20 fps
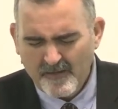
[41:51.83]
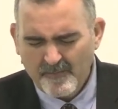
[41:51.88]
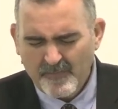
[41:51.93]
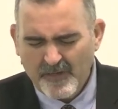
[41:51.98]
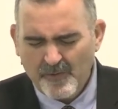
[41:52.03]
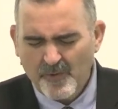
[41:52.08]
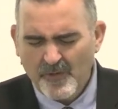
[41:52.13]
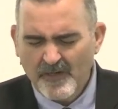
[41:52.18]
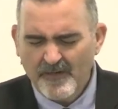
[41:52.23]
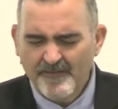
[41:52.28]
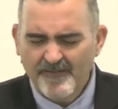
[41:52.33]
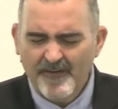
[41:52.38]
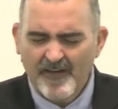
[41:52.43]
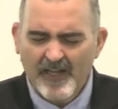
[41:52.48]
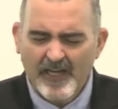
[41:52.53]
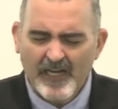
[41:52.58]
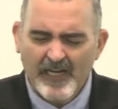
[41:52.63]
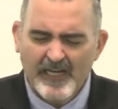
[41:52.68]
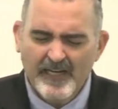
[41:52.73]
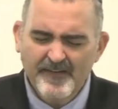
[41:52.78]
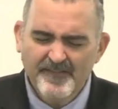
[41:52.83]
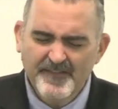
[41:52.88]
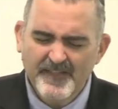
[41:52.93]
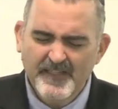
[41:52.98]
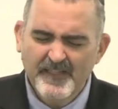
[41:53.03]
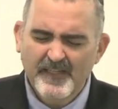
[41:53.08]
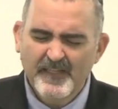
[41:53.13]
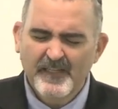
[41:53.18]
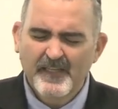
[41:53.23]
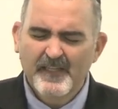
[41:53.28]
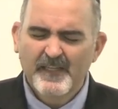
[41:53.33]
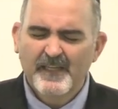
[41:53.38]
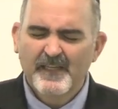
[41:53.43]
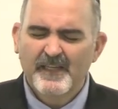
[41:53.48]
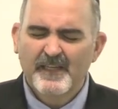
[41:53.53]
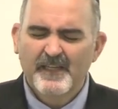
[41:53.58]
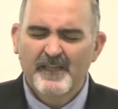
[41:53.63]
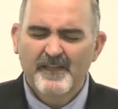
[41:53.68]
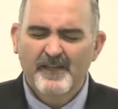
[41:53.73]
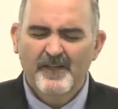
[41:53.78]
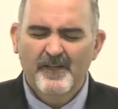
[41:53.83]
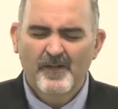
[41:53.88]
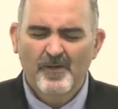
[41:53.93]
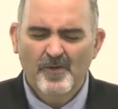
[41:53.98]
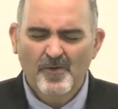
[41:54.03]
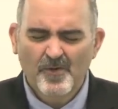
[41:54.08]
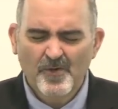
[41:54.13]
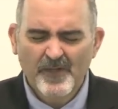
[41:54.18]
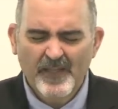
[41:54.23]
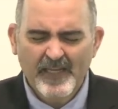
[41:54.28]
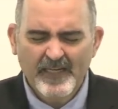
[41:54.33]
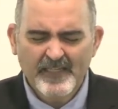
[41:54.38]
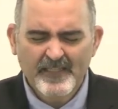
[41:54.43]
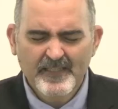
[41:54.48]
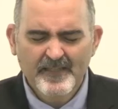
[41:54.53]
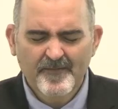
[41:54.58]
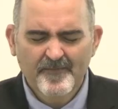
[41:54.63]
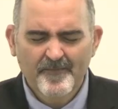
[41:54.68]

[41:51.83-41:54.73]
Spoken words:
May we live lives, Lord, that